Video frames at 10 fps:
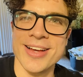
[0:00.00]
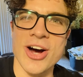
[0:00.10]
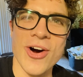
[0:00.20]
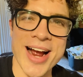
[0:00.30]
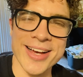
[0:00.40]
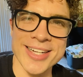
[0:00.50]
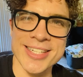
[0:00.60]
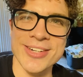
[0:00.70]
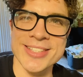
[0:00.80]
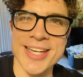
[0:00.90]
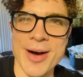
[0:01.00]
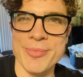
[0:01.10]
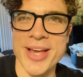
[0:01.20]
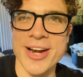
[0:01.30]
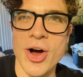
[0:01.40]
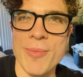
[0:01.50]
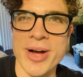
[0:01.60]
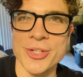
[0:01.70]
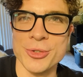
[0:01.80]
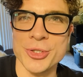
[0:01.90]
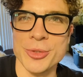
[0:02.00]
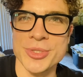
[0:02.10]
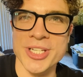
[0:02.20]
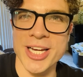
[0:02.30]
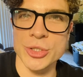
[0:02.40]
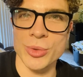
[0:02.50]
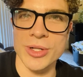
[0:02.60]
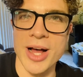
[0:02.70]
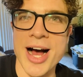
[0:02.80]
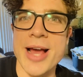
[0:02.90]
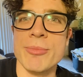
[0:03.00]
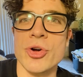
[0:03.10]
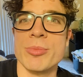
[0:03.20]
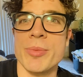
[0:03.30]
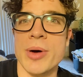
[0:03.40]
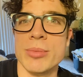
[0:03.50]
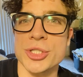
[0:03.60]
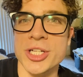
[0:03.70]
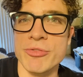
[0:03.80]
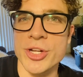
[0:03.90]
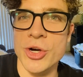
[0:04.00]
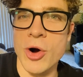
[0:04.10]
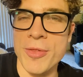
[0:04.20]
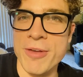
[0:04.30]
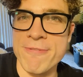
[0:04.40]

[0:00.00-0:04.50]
All right, guys, here's the update on my YouTube schedule. I am going to be publishing a video on the